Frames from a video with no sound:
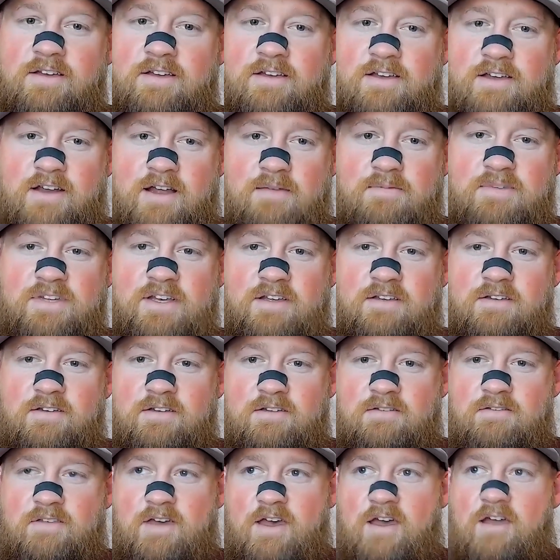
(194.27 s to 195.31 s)
And I'm telling
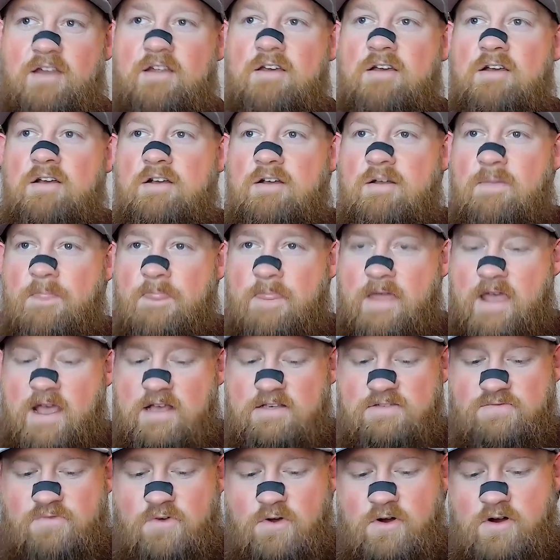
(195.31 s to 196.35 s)
you that
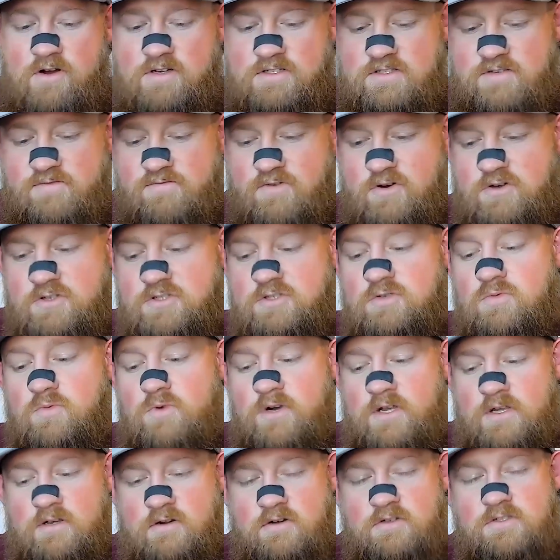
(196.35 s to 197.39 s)
as far as the first
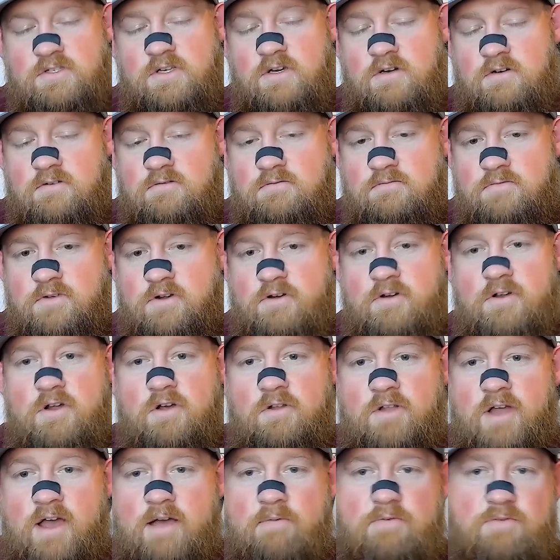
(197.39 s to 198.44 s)
20 years go, your no
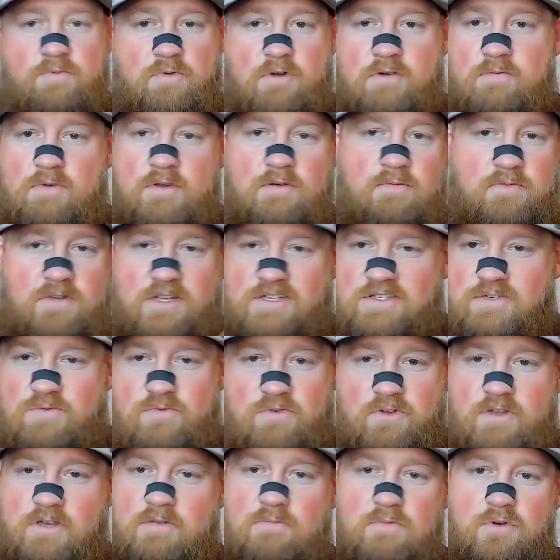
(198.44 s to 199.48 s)
lapse premium doesn't
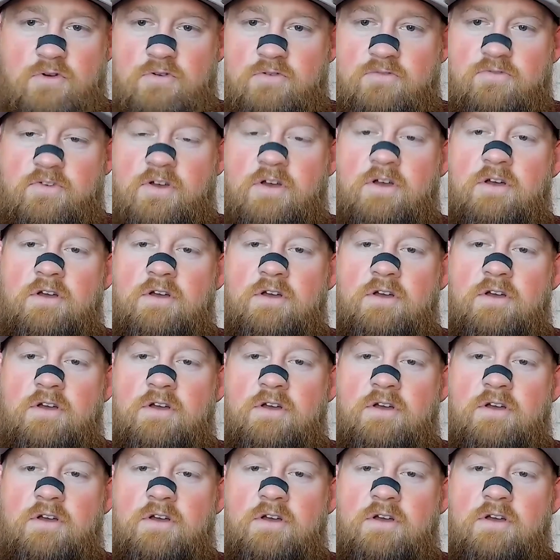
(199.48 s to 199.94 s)
really move.